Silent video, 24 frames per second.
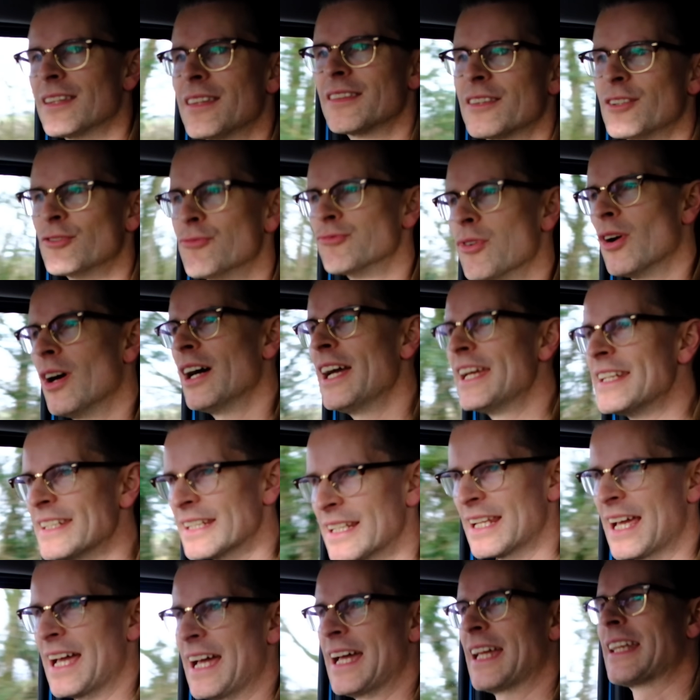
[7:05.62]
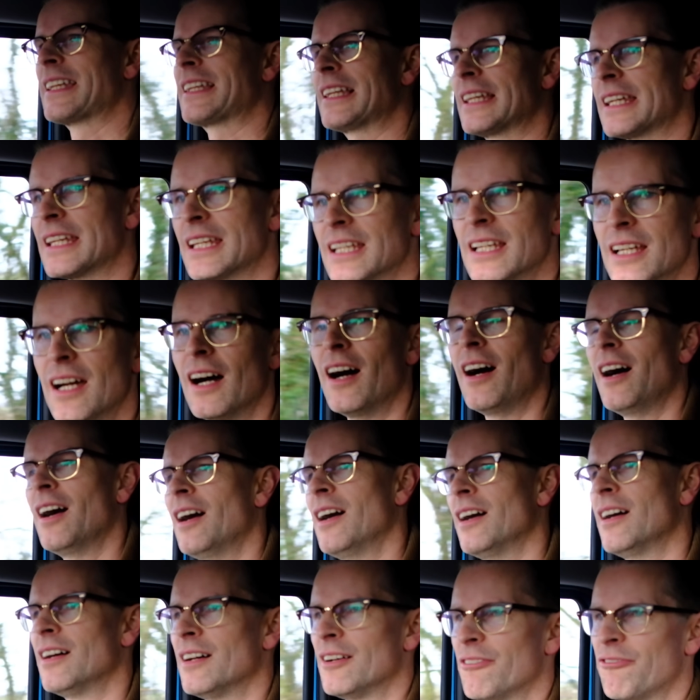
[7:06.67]
The ride and handling
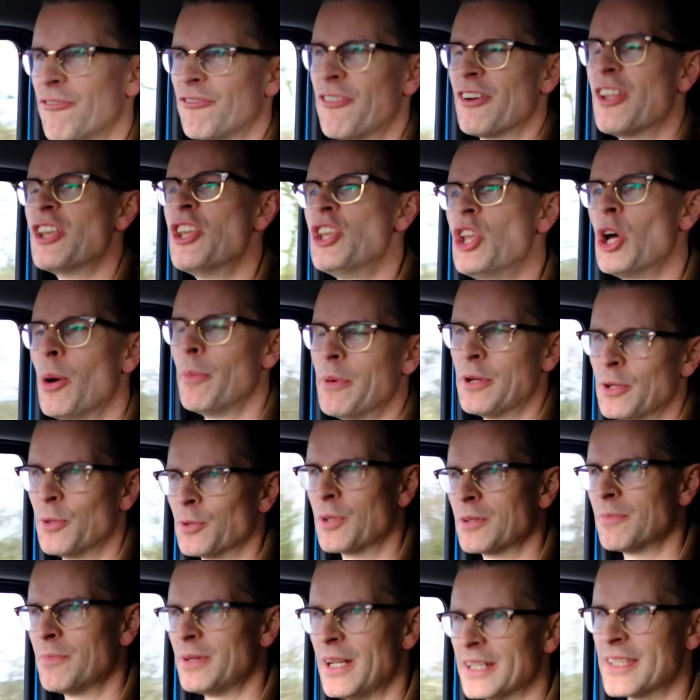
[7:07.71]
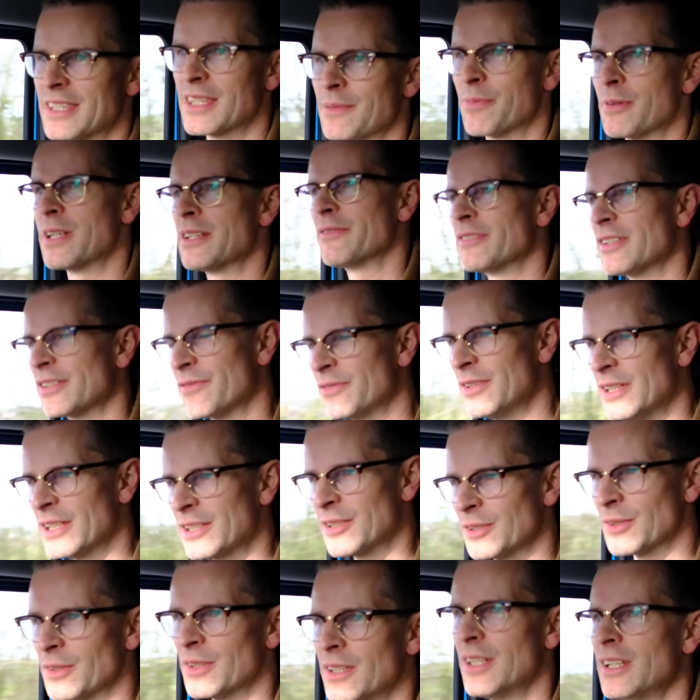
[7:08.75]
are phenomenal compared to the previous
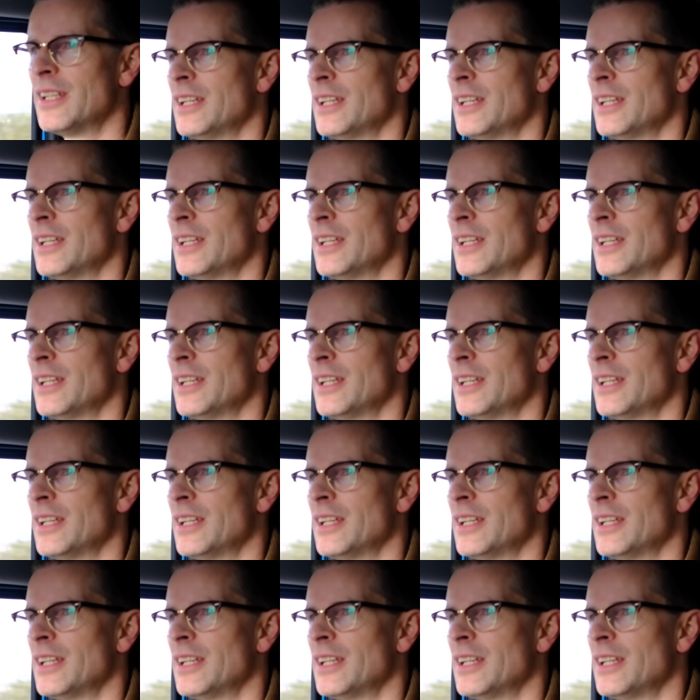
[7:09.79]
vehicle.